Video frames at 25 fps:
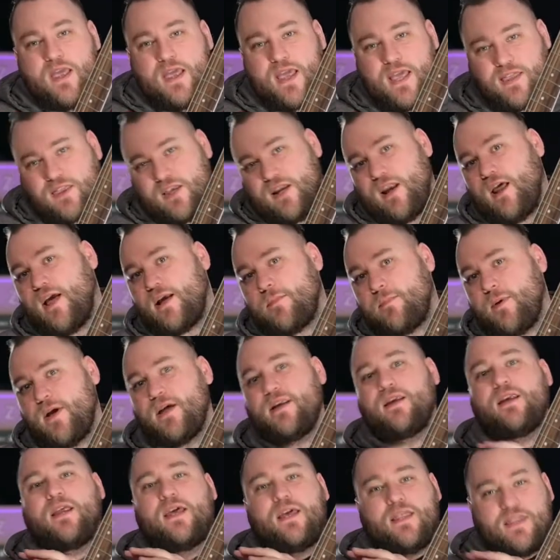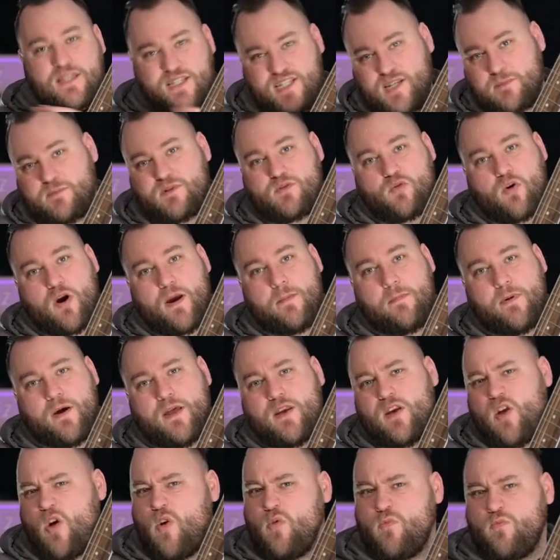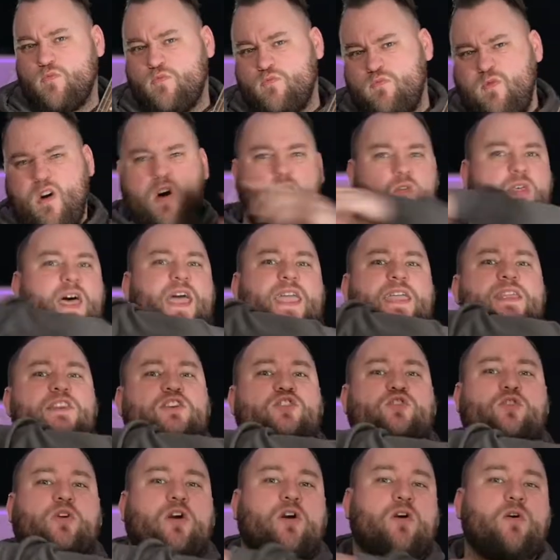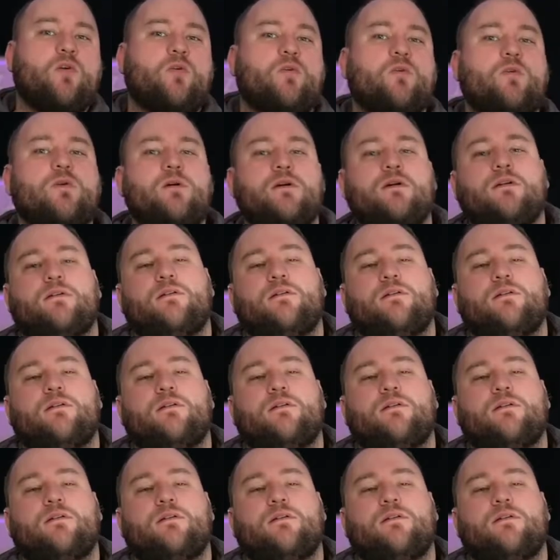Hit the like button, hit the subscribe button, roll that intro.